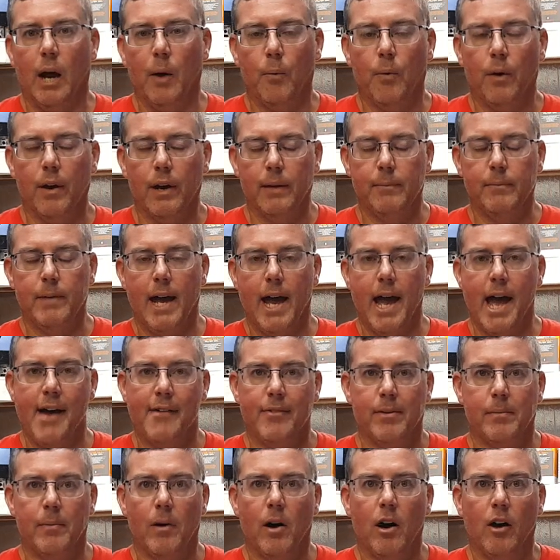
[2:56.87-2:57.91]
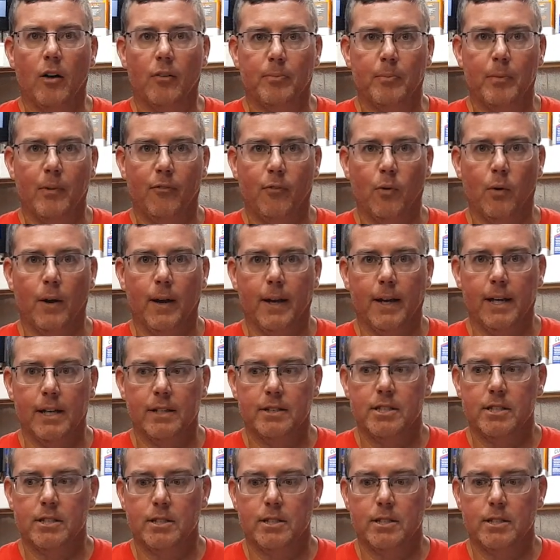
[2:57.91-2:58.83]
want him to have them off before he gets